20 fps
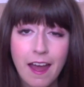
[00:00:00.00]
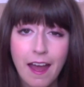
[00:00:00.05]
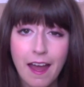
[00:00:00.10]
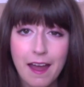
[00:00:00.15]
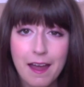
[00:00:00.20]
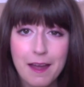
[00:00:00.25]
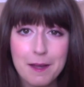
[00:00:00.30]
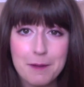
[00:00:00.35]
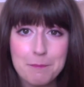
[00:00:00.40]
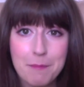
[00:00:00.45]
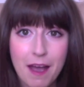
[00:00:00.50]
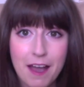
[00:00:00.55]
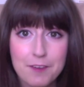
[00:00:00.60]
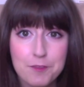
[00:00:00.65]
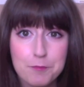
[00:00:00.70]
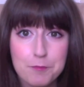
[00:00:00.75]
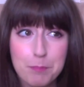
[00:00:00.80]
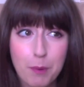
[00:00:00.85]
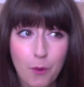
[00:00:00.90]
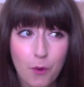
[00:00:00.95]

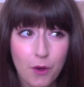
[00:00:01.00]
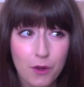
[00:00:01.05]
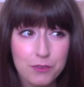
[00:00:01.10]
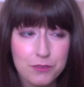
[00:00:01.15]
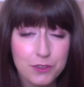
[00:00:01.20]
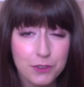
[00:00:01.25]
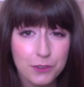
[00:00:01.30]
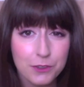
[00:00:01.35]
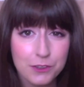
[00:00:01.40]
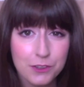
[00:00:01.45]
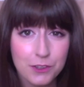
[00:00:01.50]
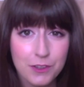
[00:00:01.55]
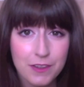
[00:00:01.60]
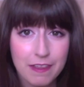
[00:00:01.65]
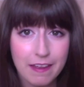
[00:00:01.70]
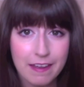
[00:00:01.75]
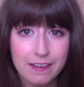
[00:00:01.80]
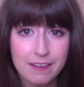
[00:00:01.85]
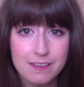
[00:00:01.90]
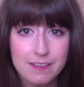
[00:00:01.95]
I've bought a few new
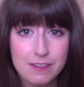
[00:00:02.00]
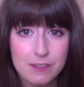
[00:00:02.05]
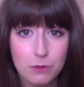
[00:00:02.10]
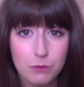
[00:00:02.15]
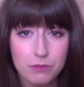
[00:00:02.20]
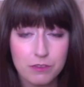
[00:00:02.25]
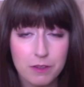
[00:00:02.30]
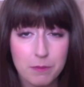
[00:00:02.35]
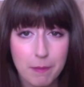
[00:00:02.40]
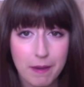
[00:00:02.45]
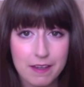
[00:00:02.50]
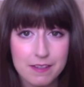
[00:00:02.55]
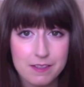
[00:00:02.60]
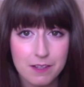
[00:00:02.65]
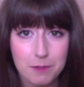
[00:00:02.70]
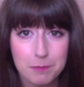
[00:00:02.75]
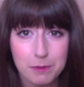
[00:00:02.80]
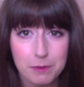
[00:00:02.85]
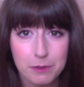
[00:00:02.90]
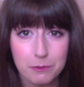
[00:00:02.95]
things over the past
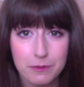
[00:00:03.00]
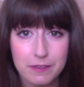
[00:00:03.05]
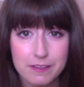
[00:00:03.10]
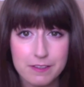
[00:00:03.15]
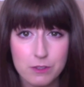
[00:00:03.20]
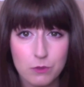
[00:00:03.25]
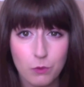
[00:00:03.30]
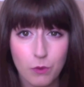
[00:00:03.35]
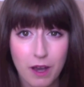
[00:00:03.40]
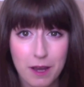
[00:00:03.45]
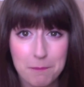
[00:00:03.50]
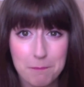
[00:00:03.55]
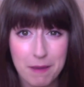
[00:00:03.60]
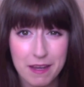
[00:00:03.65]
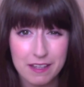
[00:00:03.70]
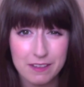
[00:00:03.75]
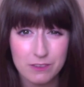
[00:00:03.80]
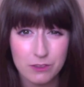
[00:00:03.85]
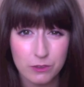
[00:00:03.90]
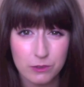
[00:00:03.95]
couple of weeks, so I
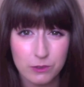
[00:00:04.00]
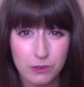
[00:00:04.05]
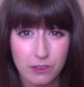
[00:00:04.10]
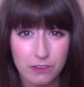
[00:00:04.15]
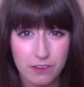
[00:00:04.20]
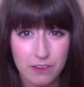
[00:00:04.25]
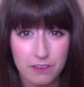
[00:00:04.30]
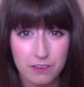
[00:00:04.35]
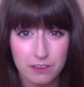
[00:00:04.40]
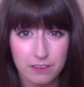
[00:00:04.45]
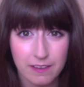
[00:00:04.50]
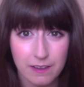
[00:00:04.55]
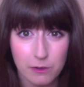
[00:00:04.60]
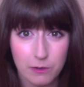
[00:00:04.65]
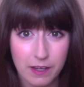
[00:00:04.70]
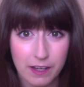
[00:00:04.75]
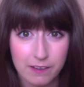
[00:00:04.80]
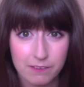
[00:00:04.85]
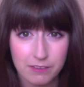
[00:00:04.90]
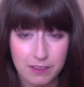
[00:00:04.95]
might do another little
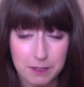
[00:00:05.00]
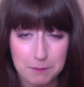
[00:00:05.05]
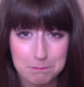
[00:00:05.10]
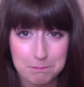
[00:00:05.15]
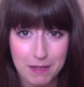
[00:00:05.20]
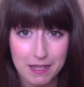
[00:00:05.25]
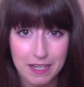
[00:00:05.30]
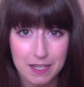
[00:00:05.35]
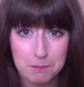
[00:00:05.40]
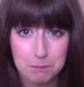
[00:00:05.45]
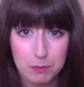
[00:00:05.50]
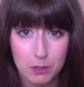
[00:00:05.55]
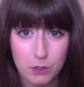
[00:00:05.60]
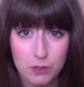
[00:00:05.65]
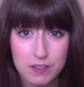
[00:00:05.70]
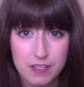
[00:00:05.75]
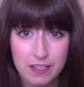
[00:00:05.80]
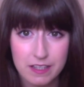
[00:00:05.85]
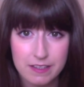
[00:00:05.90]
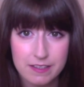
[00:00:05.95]
kind of like mini
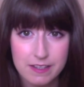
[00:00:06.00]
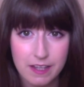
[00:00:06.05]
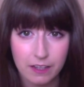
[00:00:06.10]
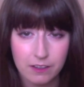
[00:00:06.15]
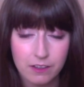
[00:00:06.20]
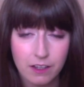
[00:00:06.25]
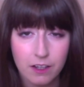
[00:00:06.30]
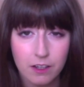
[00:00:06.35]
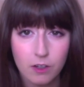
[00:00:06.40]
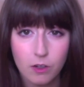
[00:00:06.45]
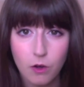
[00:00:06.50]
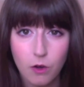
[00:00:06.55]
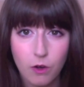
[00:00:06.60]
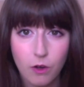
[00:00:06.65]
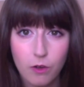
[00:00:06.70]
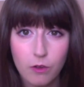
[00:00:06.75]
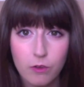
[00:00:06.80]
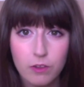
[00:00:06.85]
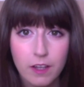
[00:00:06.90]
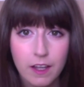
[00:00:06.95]
beauty skincare
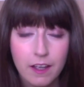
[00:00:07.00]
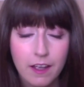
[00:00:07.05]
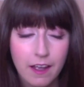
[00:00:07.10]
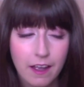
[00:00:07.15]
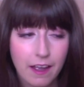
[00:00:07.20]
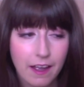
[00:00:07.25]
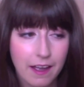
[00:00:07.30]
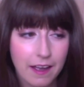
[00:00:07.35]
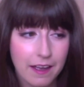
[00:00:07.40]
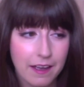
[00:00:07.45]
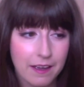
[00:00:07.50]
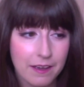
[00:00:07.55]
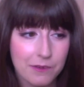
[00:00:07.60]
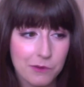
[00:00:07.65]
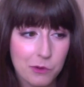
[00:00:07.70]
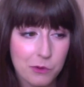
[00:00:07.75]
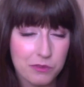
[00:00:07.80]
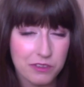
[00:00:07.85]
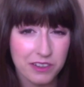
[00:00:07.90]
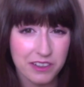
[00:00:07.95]
haul
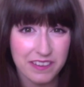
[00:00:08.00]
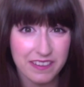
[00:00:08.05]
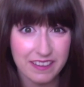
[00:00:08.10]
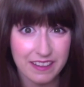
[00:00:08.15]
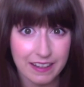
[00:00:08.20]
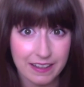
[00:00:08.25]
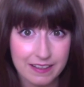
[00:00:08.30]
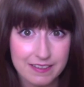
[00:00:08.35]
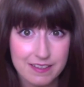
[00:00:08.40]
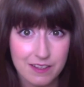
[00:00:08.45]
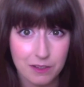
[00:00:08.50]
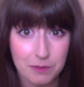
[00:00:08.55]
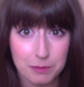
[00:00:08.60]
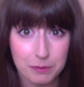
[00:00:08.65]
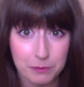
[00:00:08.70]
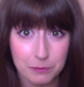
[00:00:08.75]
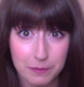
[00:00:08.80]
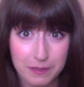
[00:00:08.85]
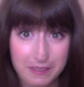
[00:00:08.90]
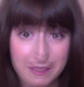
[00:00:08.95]
over the next
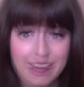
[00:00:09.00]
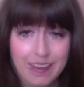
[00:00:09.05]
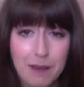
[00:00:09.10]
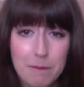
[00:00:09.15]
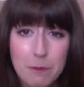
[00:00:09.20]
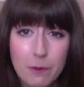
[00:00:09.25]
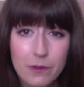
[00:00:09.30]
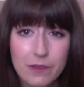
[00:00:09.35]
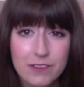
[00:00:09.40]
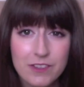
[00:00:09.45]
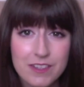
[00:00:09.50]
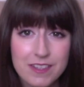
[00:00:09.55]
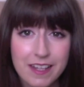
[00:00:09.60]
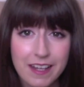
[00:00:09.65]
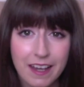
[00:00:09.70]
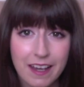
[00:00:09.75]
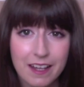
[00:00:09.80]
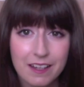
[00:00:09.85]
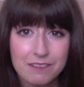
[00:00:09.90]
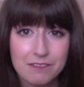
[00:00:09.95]
couple of weeks. Yeah, apologies
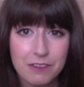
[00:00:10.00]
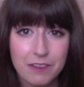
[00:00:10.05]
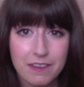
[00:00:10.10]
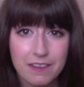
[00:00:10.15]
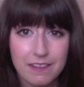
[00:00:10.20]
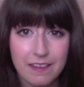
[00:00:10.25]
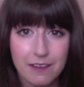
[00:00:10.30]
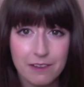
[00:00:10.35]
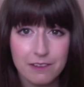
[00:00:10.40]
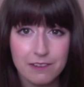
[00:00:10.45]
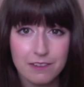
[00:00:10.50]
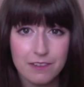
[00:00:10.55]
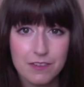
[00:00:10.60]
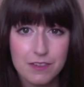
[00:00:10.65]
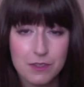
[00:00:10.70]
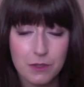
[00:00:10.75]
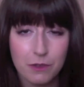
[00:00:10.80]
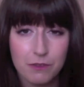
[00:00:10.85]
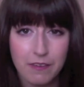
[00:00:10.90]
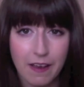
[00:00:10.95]
again for the little
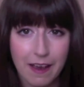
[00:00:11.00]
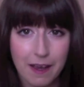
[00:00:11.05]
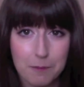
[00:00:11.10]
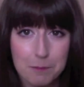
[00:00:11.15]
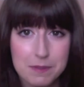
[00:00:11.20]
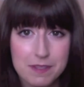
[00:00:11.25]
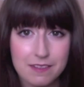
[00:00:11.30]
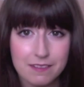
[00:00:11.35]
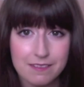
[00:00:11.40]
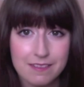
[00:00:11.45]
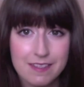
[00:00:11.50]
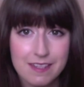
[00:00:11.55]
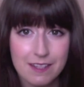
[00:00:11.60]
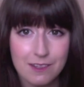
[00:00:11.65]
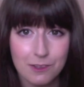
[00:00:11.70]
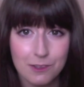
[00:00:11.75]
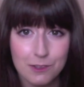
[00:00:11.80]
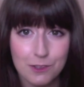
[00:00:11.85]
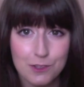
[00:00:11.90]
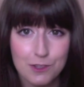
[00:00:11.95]
sort of absence
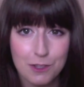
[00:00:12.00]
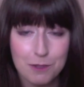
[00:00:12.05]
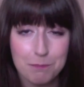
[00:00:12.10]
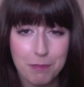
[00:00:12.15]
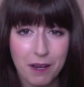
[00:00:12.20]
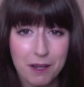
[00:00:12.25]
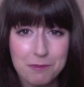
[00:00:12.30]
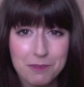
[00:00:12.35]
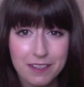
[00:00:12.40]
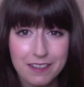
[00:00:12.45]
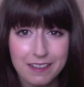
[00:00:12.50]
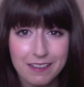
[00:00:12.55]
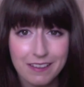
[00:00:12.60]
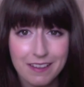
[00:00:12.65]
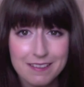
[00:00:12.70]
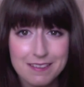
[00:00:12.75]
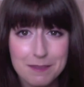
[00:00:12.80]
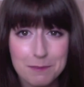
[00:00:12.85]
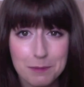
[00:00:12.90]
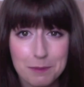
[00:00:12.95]
here on YouTube, but I'm really
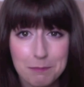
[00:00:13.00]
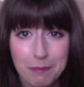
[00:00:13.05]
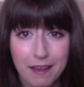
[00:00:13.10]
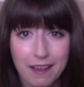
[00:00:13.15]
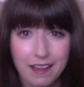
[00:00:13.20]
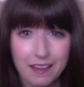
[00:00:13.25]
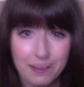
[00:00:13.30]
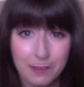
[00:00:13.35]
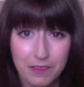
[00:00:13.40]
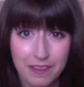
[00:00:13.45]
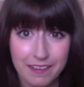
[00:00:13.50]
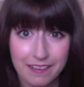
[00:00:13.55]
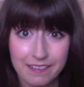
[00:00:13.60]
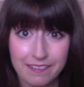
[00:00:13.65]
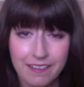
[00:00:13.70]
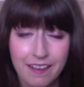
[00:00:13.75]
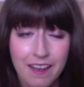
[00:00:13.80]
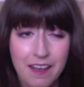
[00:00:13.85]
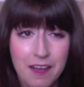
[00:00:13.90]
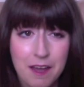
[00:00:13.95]
glad to be back. Final
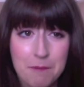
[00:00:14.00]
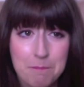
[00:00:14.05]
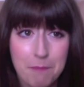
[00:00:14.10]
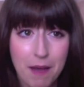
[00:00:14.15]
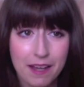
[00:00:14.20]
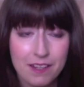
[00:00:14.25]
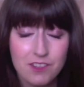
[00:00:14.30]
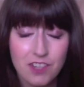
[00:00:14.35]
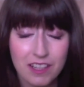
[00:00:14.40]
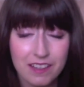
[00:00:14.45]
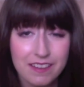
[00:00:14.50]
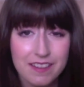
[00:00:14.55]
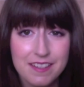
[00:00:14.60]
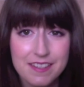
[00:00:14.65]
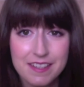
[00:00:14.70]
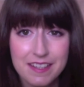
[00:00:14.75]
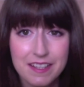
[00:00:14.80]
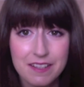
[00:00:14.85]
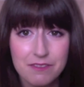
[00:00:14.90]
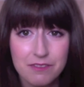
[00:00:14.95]
thing, my
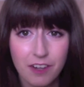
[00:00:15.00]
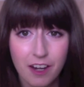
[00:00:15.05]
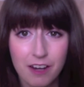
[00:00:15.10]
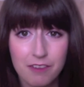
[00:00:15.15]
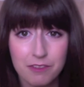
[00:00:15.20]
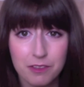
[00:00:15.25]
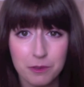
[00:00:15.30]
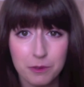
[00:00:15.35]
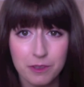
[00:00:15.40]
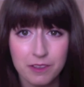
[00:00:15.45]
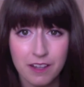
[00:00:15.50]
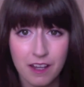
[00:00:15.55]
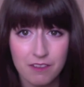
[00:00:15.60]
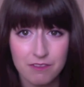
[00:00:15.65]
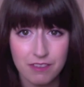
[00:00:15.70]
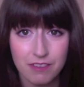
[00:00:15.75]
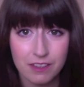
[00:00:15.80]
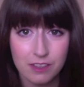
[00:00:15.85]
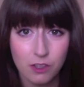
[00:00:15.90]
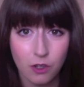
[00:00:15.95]
jealousy for everyone
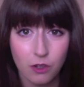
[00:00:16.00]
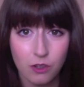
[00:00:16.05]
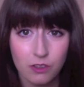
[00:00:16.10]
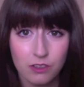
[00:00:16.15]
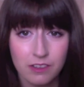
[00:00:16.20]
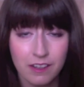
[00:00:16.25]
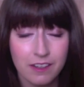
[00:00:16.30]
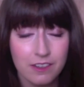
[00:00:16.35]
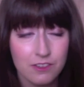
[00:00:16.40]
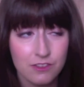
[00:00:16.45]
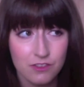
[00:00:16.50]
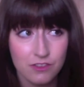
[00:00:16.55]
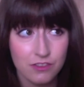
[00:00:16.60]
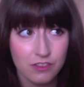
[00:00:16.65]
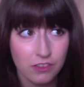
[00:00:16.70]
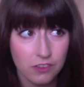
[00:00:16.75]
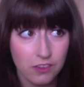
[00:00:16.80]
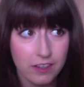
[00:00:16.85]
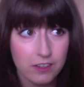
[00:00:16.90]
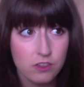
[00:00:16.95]
at VidCon
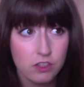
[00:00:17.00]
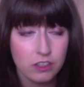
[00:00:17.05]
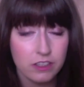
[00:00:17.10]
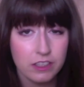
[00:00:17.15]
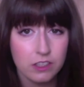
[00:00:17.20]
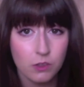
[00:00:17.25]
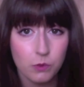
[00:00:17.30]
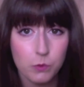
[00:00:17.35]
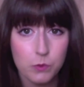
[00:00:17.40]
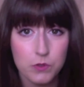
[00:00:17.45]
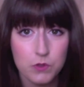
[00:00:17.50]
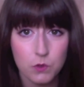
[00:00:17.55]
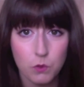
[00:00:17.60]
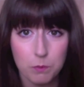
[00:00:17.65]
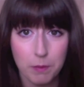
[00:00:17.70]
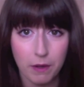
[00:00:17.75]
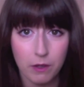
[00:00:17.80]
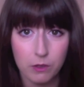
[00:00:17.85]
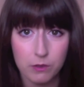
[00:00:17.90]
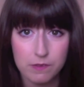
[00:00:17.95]
literally knows no
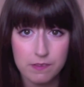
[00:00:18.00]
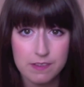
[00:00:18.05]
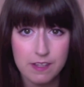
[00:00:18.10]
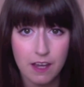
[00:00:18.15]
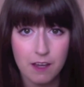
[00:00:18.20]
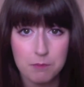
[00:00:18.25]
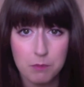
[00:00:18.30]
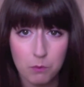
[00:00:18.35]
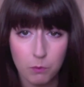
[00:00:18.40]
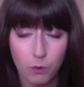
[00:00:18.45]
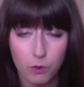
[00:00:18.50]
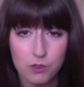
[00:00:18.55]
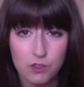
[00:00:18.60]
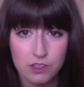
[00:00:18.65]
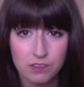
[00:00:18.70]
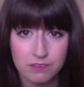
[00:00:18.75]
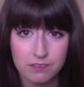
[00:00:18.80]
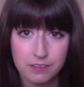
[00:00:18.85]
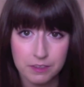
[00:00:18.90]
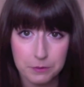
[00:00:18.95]
bounds. I have been
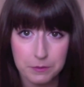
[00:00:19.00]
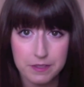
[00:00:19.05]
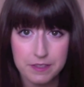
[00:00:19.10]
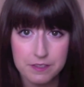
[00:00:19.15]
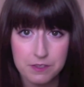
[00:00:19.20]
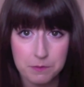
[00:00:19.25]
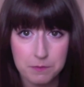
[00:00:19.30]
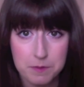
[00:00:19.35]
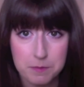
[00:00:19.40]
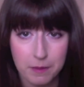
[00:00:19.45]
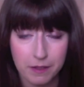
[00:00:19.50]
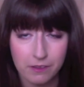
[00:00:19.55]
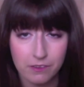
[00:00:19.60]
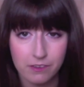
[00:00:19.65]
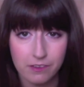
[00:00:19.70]
watching Louise from Sprinkle